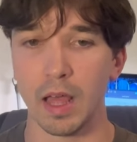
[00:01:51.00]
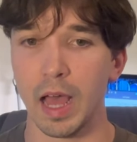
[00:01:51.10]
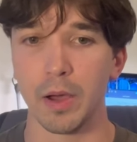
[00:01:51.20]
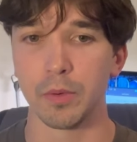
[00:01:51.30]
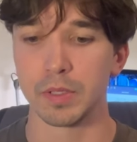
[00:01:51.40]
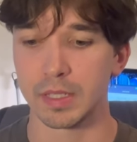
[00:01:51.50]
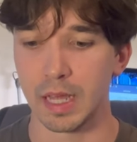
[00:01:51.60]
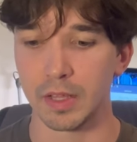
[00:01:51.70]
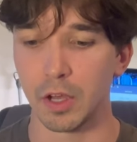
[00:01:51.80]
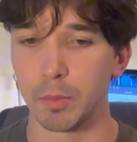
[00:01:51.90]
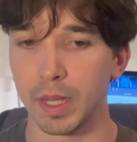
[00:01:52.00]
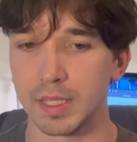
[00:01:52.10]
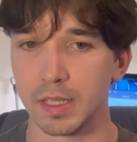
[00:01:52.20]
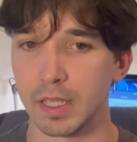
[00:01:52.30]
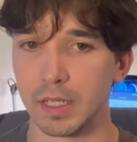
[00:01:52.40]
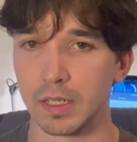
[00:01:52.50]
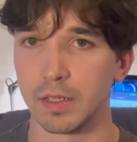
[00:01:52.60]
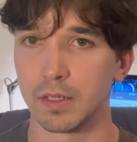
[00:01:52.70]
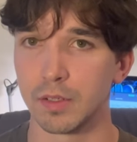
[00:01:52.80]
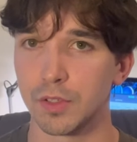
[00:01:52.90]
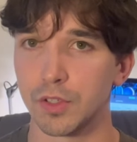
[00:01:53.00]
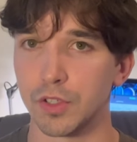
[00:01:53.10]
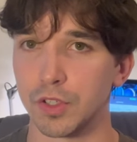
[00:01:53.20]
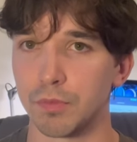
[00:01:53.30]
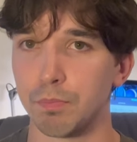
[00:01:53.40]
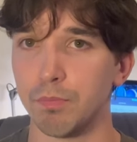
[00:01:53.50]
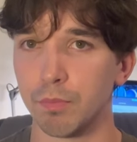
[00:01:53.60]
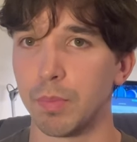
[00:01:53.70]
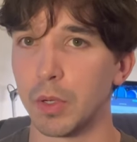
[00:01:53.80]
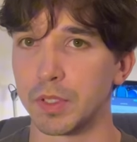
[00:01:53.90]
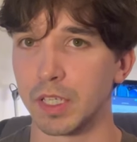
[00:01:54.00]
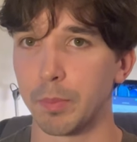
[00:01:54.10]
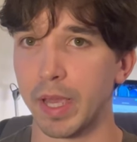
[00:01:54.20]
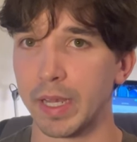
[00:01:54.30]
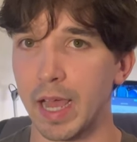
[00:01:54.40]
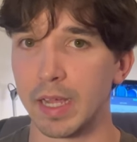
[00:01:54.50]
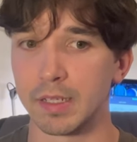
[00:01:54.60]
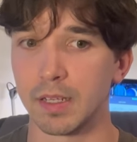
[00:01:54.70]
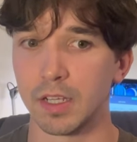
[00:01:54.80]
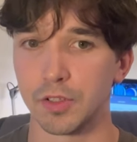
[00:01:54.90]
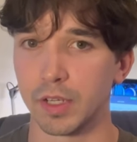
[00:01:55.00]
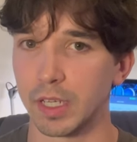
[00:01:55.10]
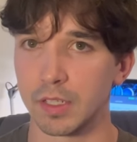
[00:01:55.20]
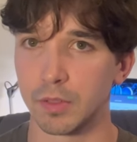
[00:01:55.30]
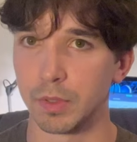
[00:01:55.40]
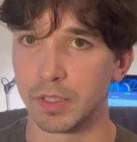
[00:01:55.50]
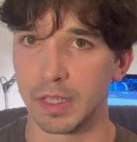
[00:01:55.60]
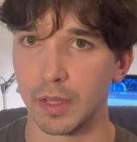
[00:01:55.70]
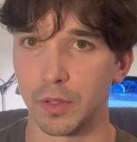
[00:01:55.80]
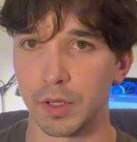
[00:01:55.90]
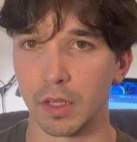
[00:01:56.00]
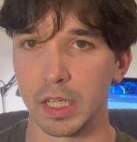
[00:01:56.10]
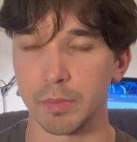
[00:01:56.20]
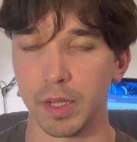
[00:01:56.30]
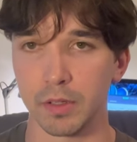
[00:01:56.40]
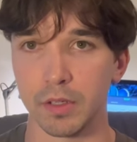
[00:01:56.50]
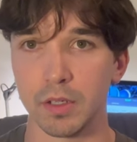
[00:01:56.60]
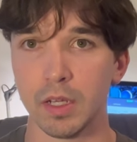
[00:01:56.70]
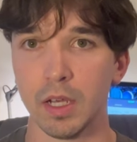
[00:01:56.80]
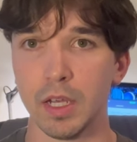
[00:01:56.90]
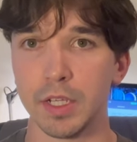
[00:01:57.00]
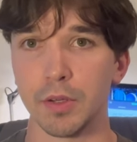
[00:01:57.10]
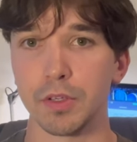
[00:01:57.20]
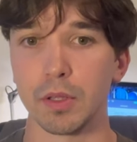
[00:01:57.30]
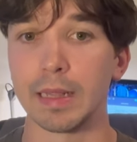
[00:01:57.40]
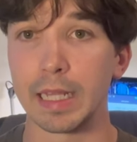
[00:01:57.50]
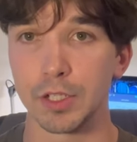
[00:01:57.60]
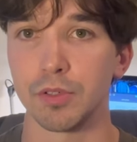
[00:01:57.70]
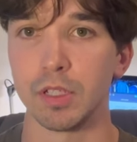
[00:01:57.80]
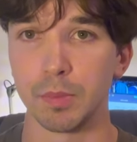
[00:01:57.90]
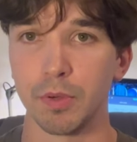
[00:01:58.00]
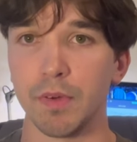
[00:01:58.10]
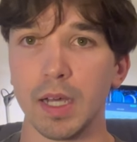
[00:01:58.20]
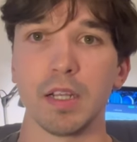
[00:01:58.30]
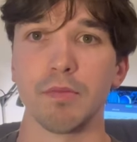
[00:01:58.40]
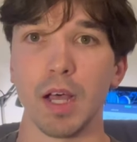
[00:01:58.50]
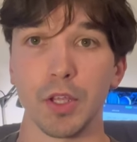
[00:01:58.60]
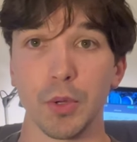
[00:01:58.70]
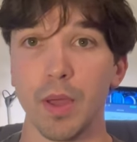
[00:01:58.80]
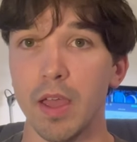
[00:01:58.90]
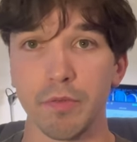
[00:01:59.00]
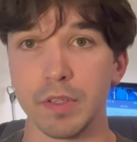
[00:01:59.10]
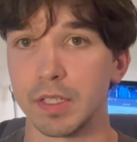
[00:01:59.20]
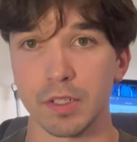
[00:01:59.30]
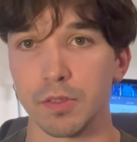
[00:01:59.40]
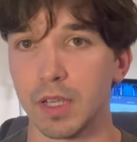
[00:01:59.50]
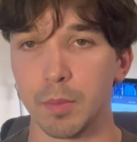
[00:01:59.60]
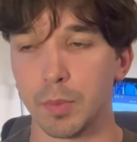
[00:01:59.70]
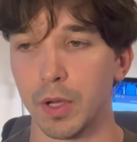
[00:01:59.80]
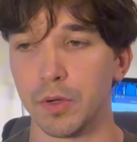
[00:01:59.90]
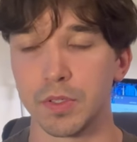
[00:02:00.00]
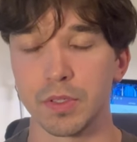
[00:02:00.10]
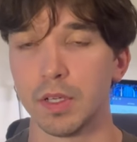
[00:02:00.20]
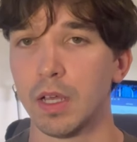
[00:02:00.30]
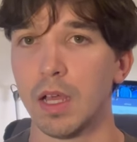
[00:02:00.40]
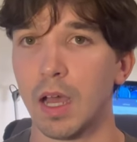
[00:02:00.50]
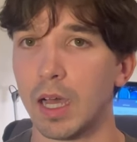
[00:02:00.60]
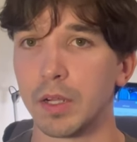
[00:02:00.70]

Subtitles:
how is that not better than just posting a paid ad and trying to get someone to download a lead magnet? You're literally providing value every single time you post. I